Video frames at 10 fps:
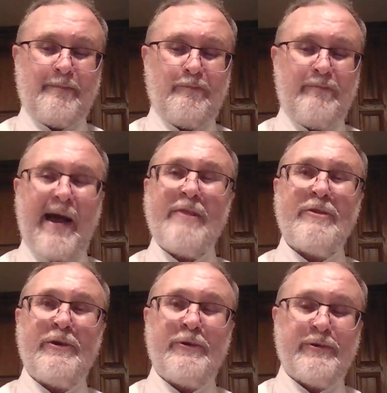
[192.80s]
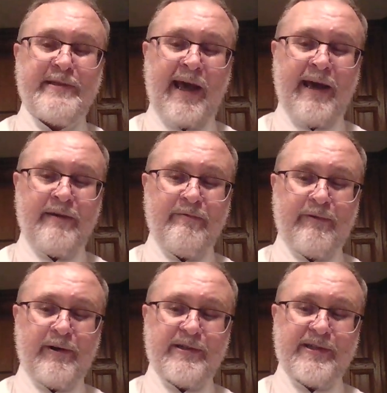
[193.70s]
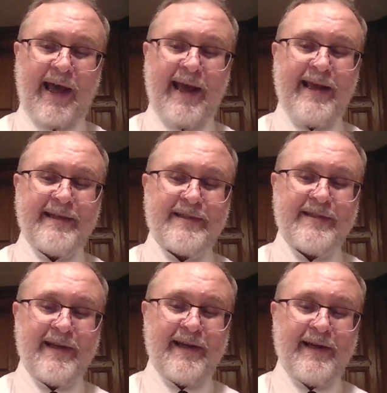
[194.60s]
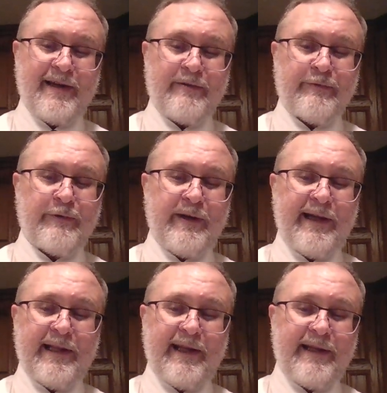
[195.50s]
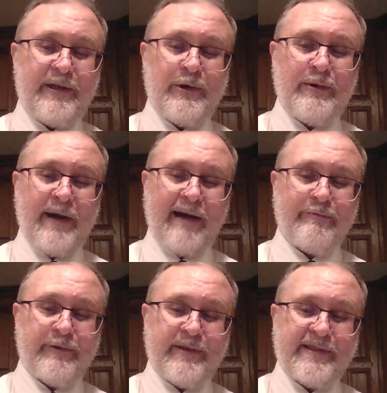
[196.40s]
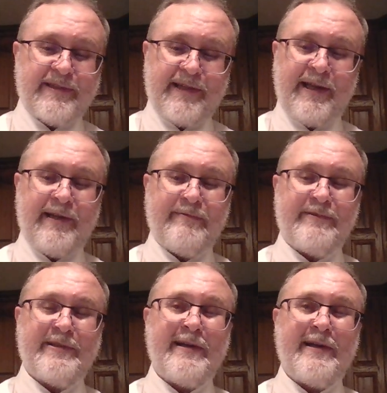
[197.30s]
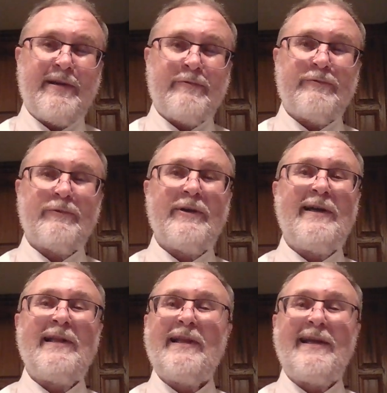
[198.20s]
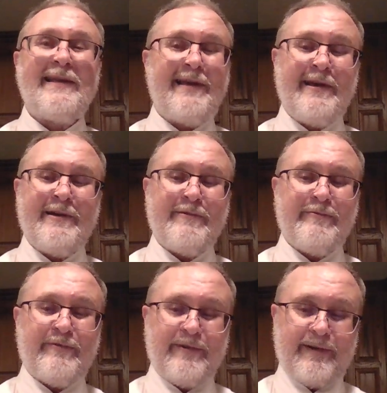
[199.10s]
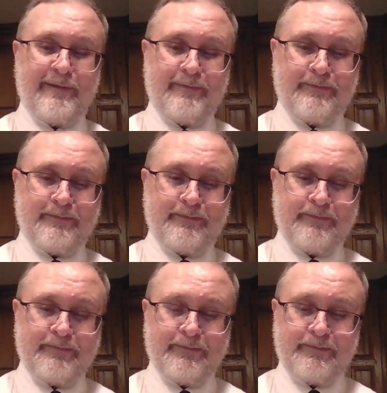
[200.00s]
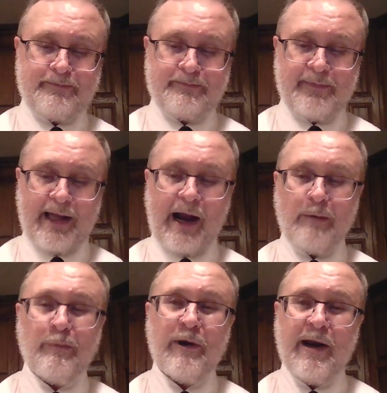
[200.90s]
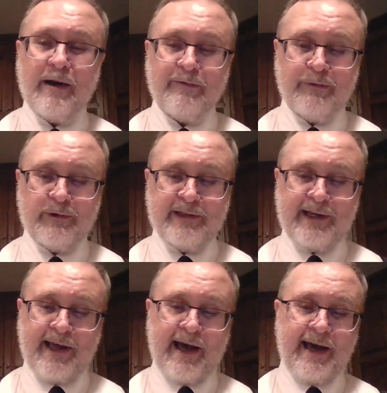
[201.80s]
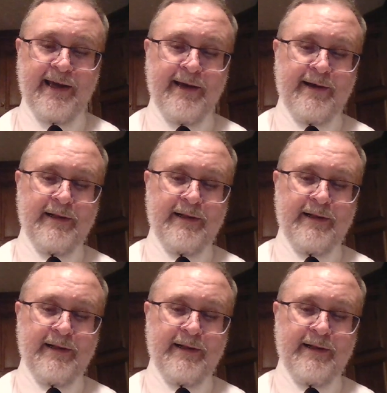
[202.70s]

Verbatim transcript: Matthew 10, verse 8 Freely you have received, freely give. Our prayer for today